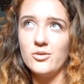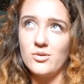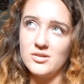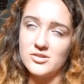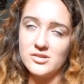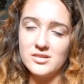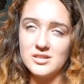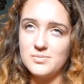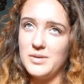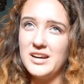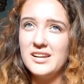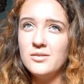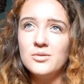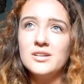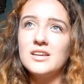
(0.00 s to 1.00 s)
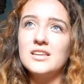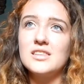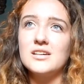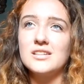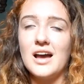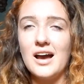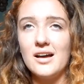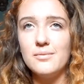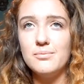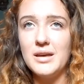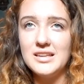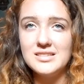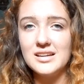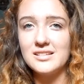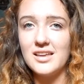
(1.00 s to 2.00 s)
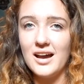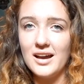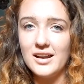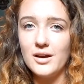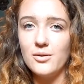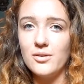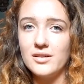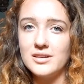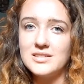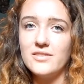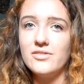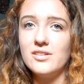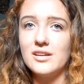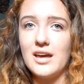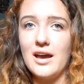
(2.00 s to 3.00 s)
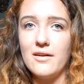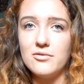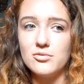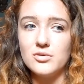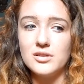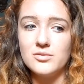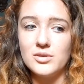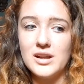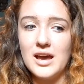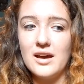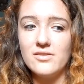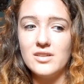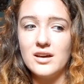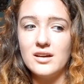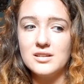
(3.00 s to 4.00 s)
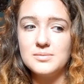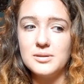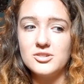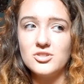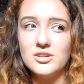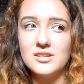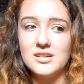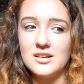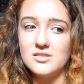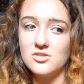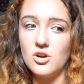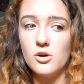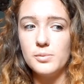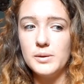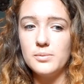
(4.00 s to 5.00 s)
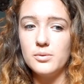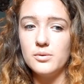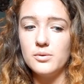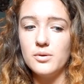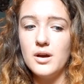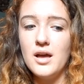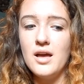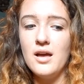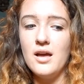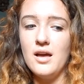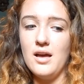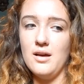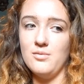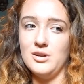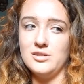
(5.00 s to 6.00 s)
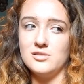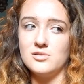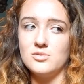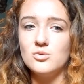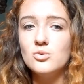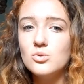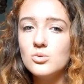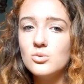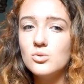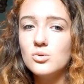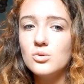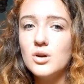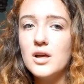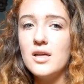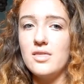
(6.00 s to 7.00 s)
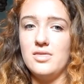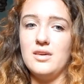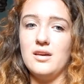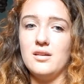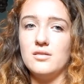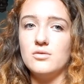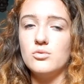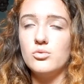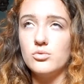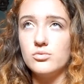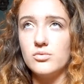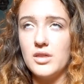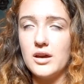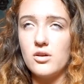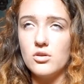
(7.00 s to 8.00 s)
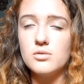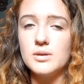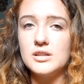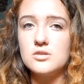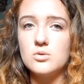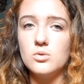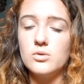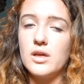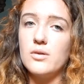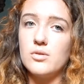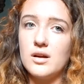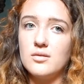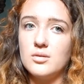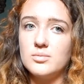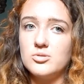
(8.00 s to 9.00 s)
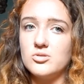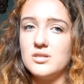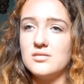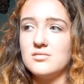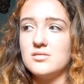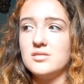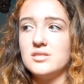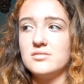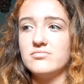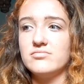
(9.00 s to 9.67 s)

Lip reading: watching this, but I didn't want to get that basic tie-dye one because I feel like everyone would have that, especially because I saw people at my school that go to my school that were at Warped Tour, and I was like,